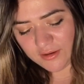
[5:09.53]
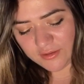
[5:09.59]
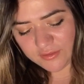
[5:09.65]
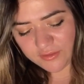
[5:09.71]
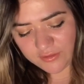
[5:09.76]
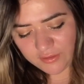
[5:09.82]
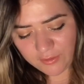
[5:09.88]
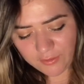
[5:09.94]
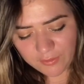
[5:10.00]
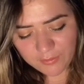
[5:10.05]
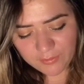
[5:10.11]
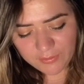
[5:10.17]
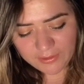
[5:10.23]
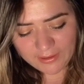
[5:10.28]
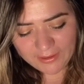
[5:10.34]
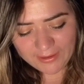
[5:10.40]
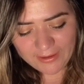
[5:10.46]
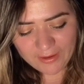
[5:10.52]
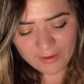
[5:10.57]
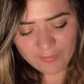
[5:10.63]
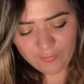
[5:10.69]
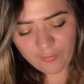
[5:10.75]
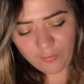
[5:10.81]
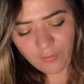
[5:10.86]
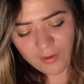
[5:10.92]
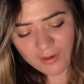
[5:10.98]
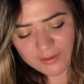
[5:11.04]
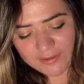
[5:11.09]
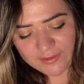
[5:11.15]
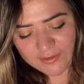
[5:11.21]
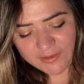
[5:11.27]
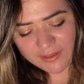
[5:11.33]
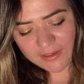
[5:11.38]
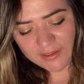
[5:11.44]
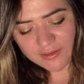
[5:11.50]
So we have Wine
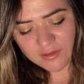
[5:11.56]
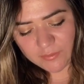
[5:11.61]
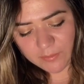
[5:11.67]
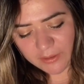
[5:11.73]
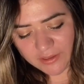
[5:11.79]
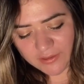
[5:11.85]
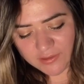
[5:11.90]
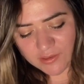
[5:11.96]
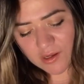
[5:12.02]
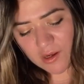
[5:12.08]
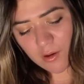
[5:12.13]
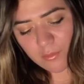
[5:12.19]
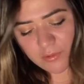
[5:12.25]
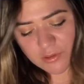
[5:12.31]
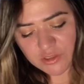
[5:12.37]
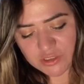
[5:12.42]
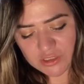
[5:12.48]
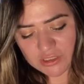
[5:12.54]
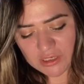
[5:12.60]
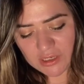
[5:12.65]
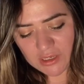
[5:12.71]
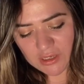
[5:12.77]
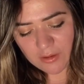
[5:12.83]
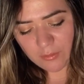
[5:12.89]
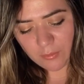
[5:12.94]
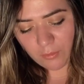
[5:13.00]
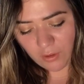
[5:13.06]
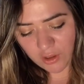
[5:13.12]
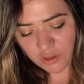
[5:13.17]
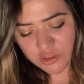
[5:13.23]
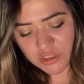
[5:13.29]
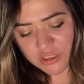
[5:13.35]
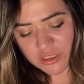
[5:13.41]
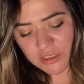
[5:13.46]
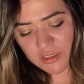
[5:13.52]
Stained Spaced Out Wishy,
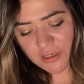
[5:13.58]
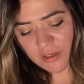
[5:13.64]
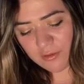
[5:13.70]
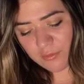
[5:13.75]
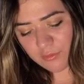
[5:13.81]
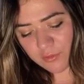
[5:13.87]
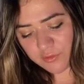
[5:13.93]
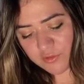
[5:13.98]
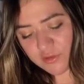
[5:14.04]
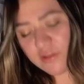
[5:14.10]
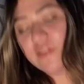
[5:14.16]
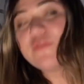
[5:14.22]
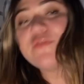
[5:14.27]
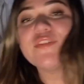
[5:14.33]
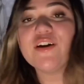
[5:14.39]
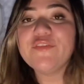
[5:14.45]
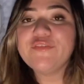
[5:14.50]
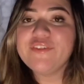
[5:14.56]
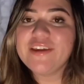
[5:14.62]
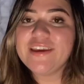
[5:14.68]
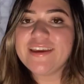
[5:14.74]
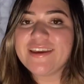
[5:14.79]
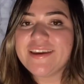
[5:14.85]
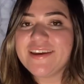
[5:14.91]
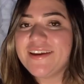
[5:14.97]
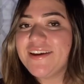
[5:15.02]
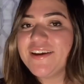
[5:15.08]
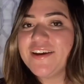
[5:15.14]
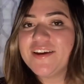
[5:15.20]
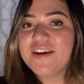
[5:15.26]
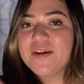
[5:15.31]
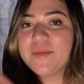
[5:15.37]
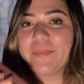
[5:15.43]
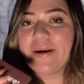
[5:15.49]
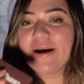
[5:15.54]
Washy, and Rosy and Fluffy
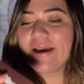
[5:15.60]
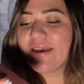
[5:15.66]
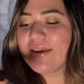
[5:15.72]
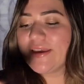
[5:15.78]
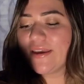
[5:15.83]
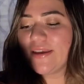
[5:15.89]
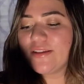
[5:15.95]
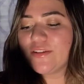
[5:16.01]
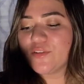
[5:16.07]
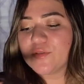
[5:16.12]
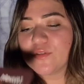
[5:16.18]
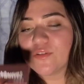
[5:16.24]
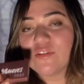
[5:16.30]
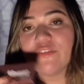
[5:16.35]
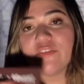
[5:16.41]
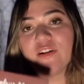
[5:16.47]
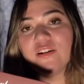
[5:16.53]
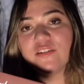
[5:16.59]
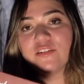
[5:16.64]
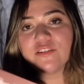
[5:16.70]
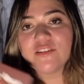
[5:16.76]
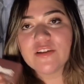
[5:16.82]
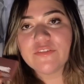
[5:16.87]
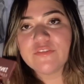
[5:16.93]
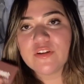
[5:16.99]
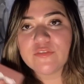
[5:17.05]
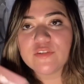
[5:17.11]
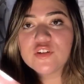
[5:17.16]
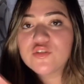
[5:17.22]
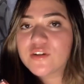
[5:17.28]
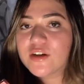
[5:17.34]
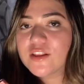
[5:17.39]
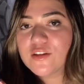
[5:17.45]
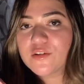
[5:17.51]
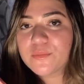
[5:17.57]
by Dose of Colors. I've never
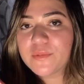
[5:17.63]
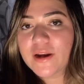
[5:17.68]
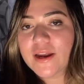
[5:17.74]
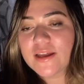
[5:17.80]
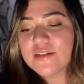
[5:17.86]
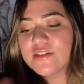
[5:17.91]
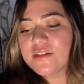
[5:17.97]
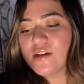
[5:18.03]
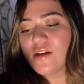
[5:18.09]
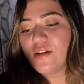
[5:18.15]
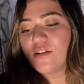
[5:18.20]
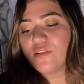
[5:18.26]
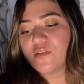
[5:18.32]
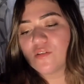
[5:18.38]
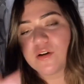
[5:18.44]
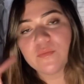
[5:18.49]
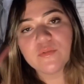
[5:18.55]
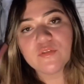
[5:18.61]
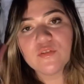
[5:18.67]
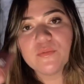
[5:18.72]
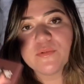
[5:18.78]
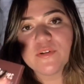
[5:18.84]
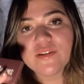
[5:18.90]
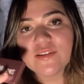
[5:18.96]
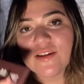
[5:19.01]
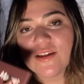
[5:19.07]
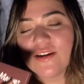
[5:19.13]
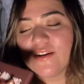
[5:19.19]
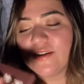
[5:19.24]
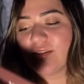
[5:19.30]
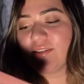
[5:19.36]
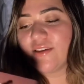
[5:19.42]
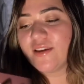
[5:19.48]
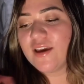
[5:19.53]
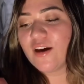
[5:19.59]
tried their brand, so I'm super excited to
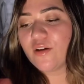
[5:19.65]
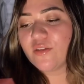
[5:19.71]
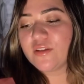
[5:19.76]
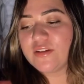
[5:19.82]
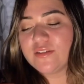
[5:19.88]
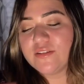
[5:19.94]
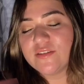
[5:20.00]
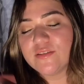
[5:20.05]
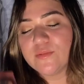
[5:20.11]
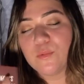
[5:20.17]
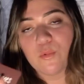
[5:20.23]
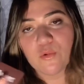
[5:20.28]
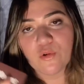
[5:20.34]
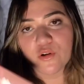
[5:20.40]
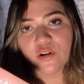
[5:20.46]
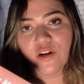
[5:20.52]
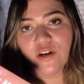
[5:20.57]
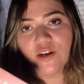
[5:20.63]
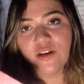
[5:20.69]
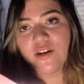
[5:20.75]
see how these work.